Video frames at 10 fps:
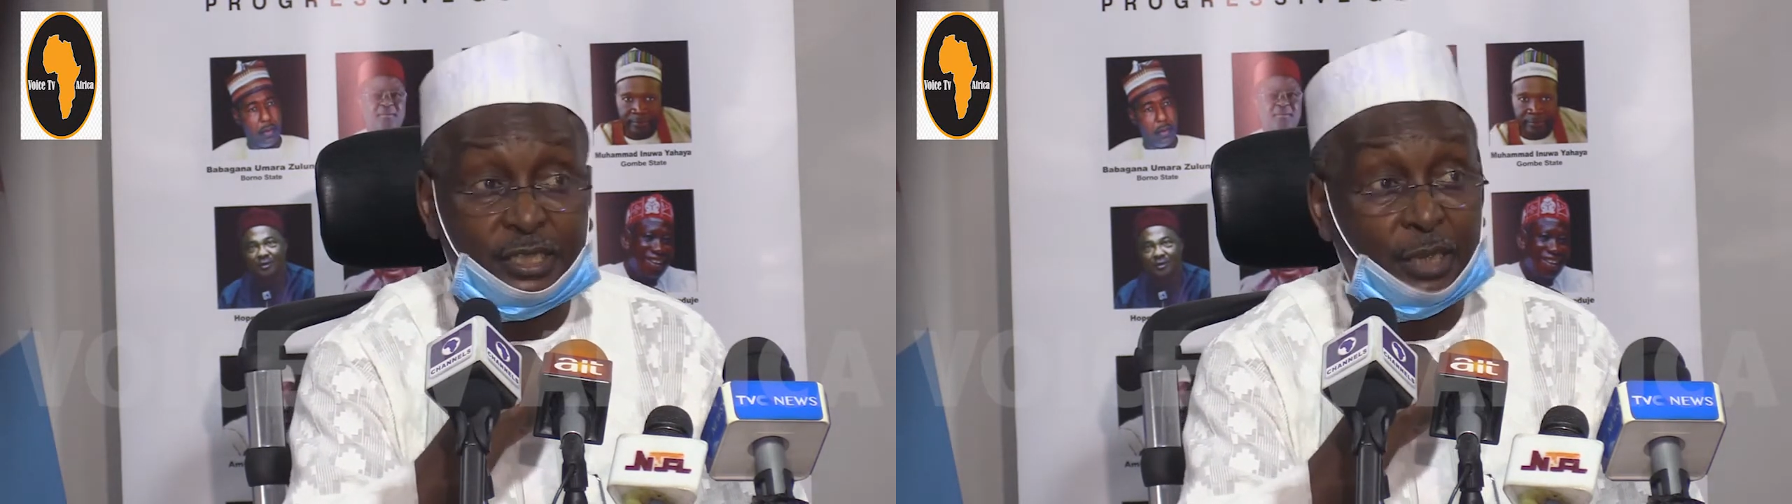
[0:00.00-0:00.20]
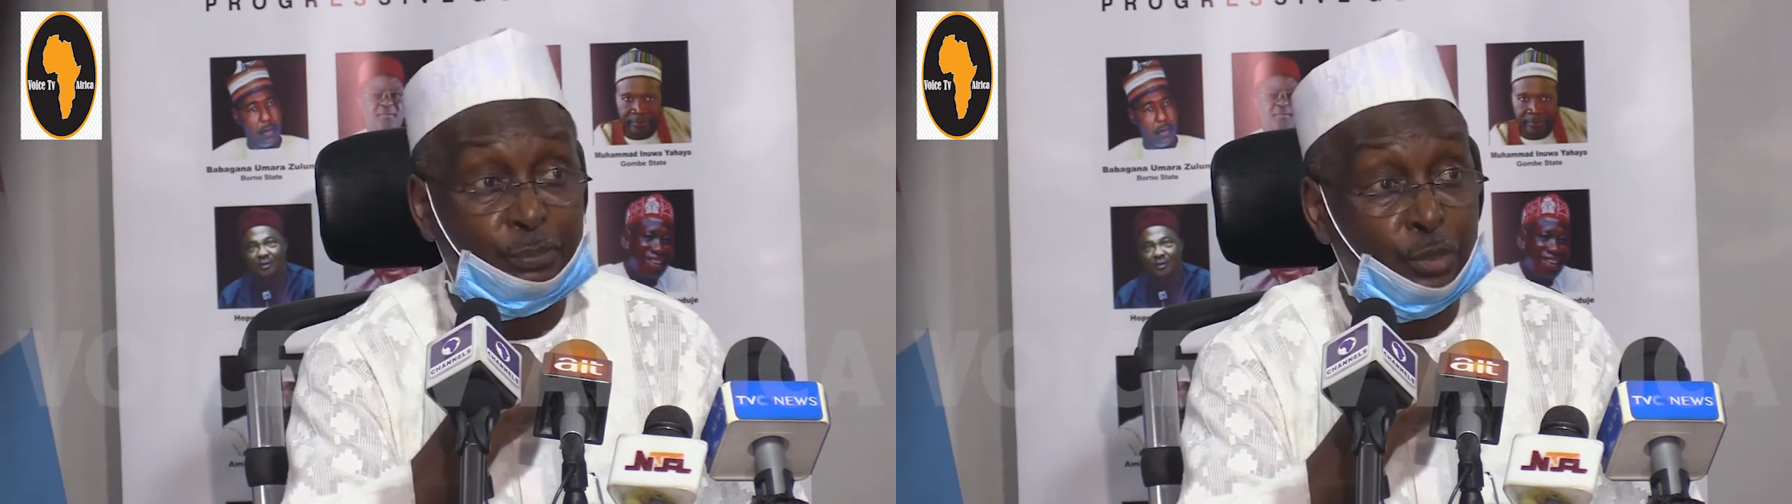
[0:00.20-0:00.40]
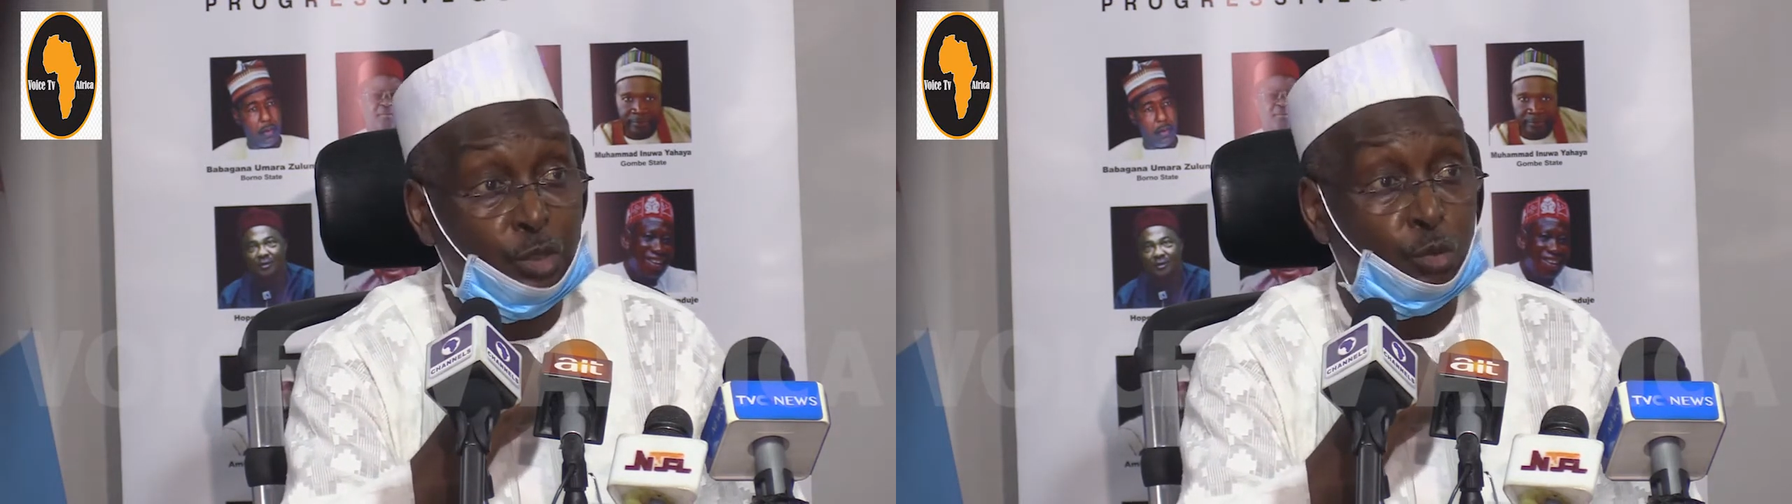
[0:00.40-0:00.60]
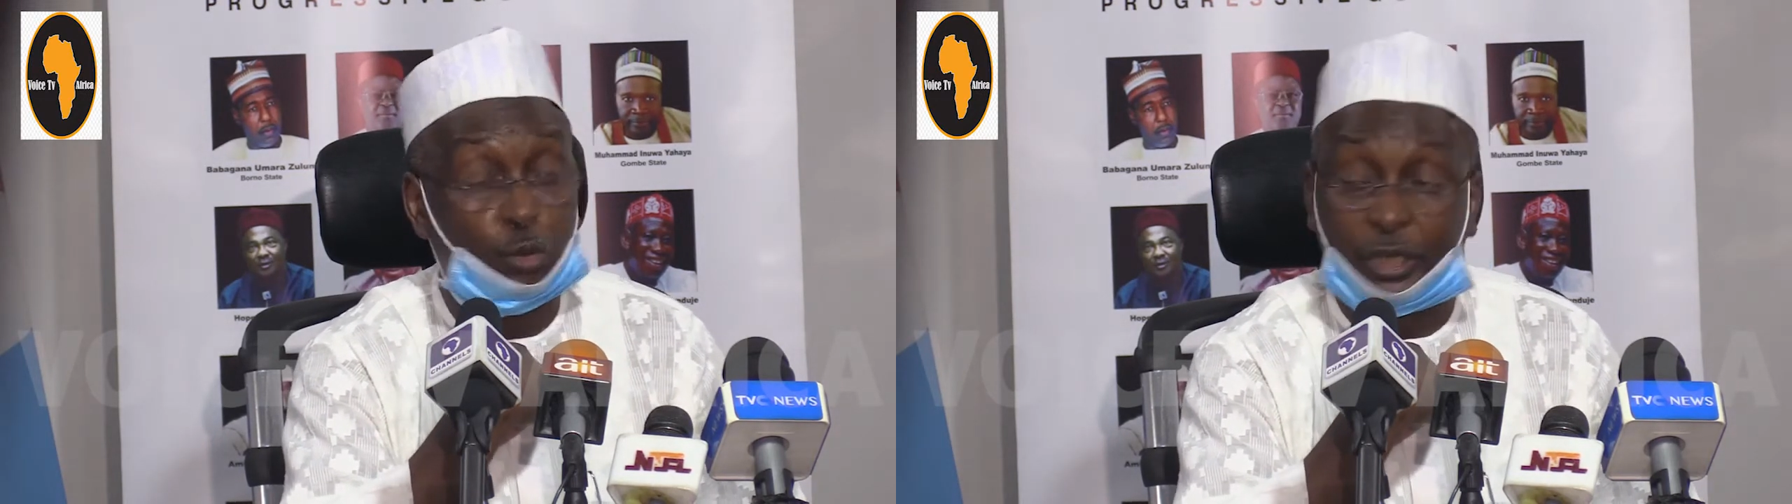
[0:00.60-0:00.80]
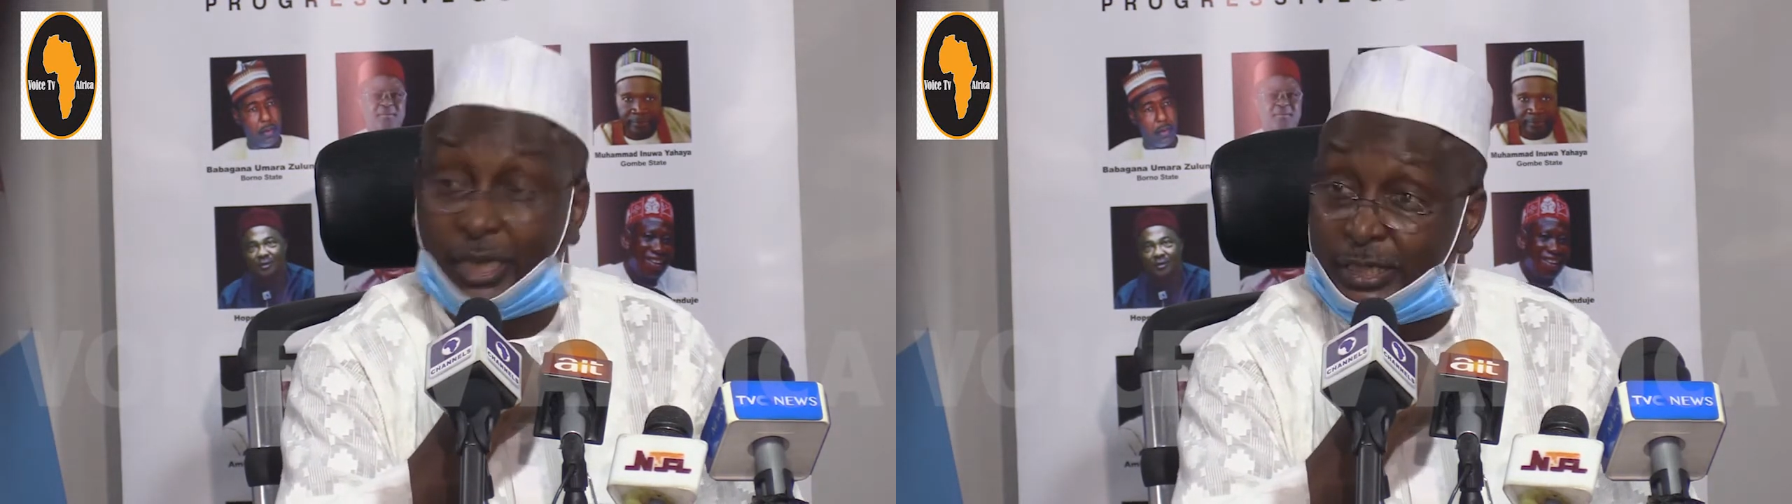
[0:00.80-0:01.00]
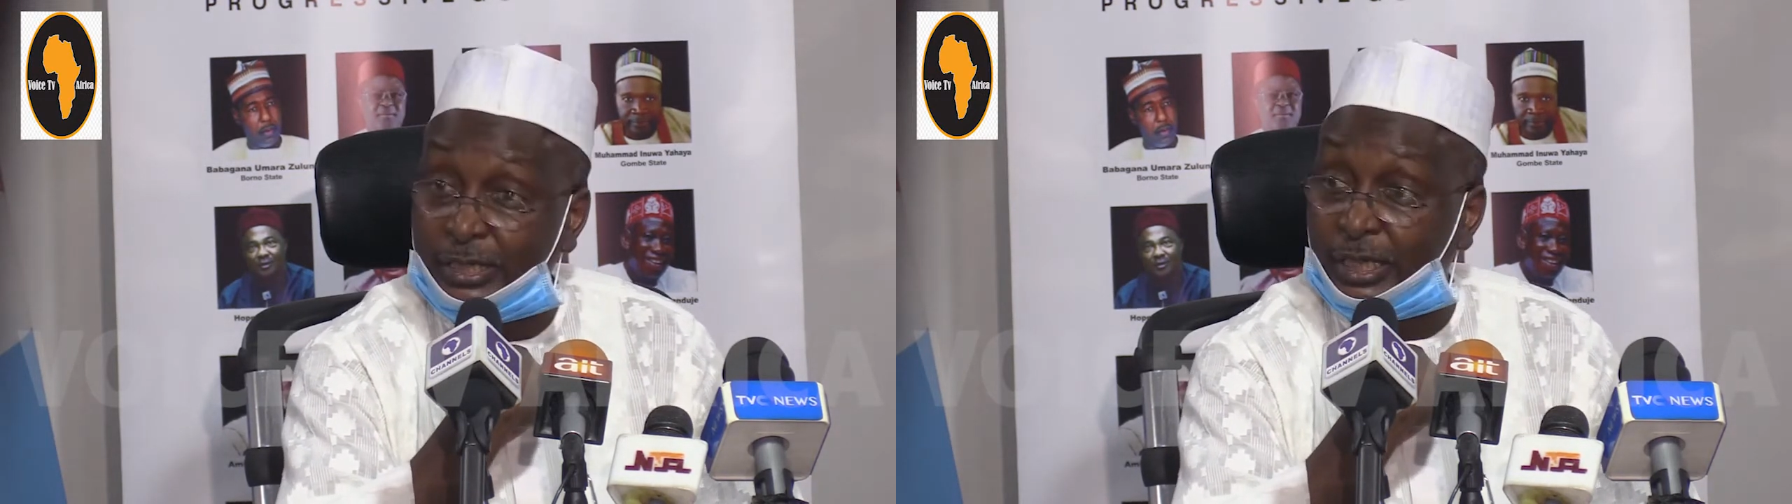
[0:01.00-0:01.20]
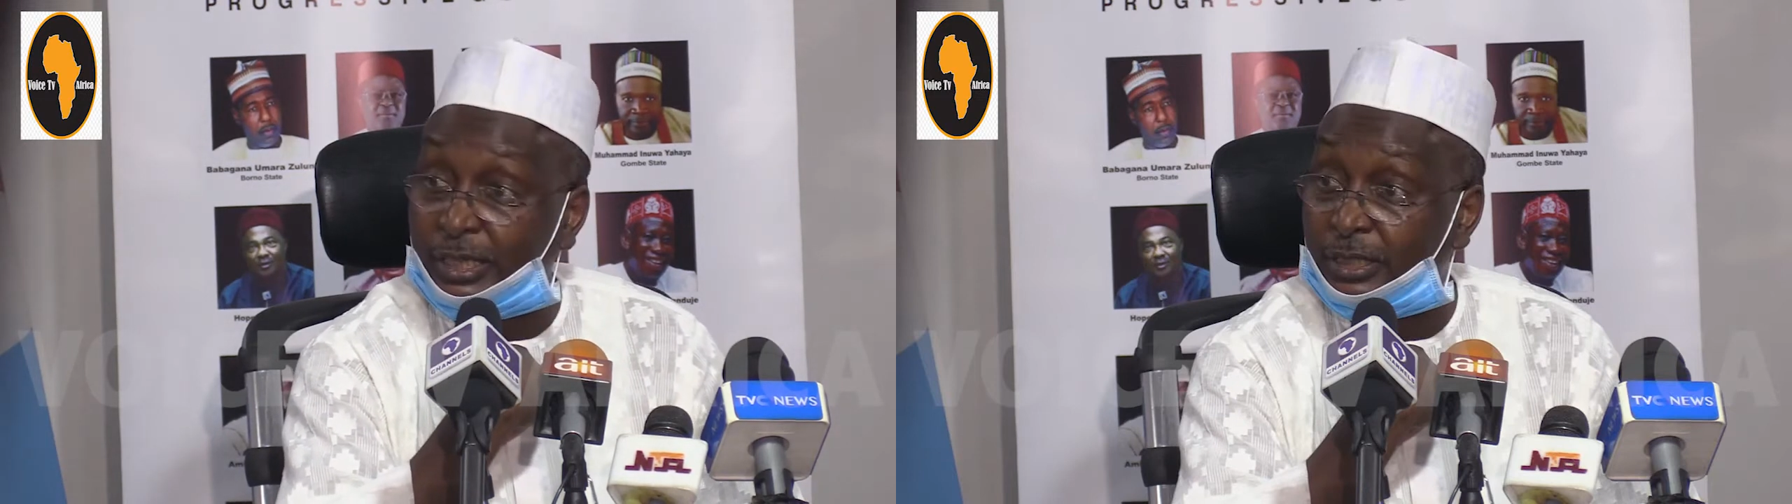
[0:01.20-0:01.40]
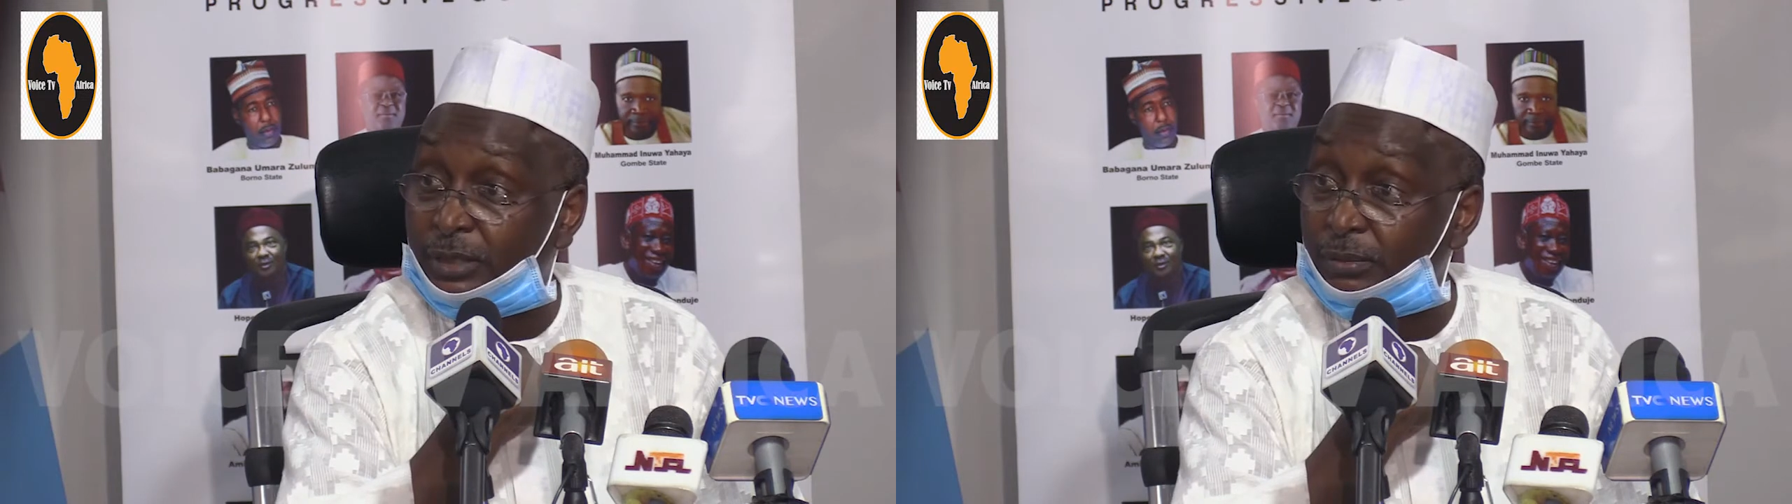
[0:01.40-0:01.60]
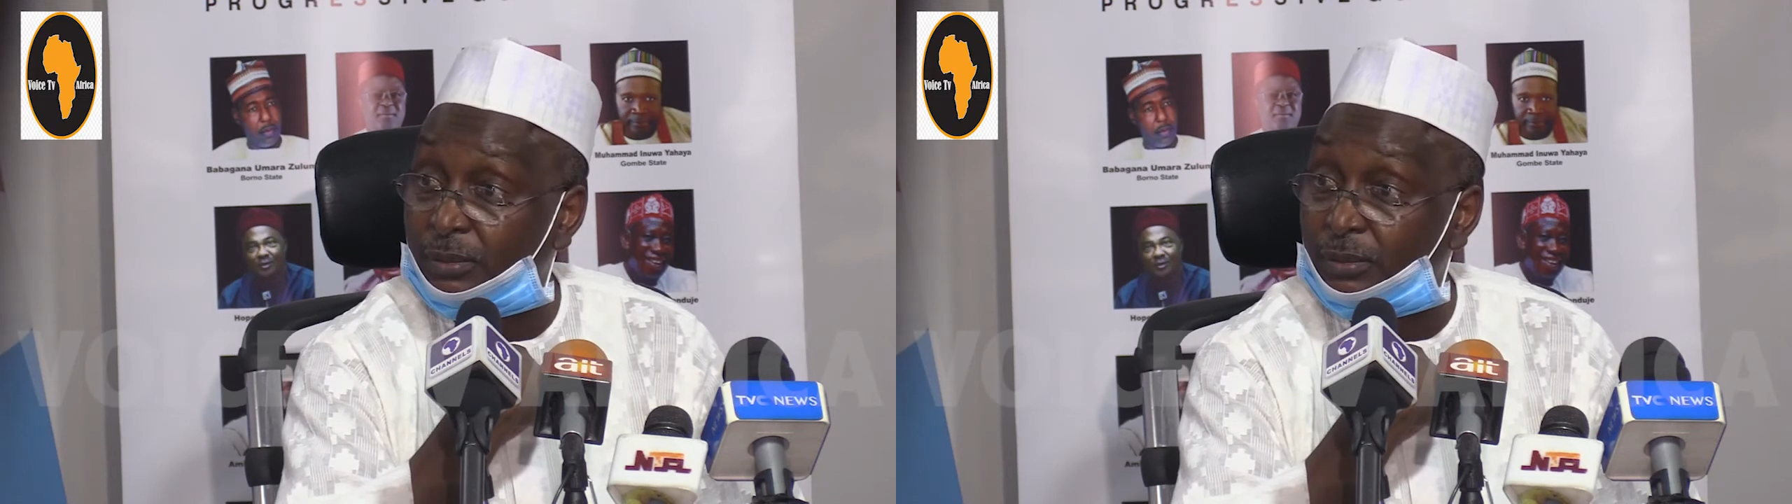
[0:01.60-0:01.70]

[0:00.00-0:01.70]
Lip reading: are being oriented